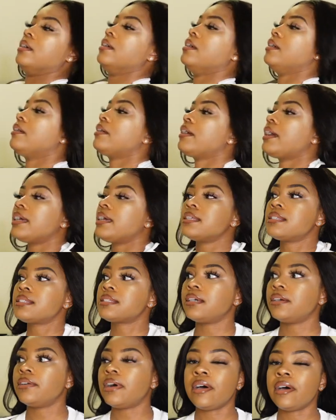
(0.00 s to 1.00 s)
Okay,
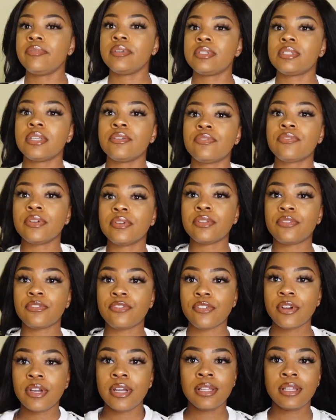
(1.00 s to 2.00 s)
so obviously from the
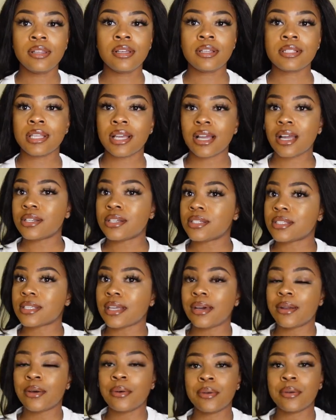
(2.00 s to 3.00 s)
front, it looks like I just
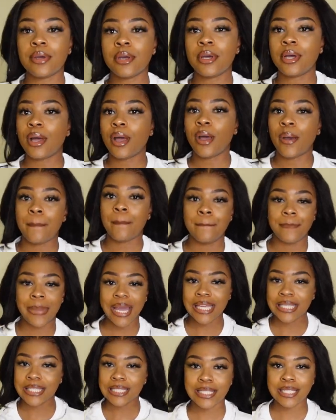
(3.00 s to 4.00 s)
got on a
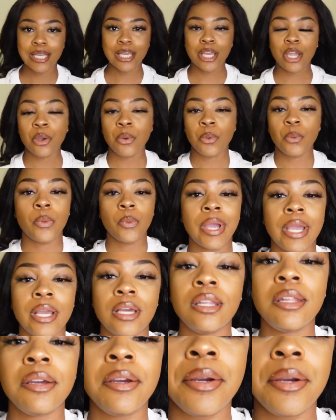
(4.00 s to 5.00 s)
basic,
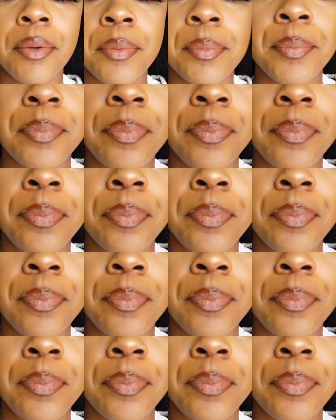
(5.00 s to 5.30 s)
regular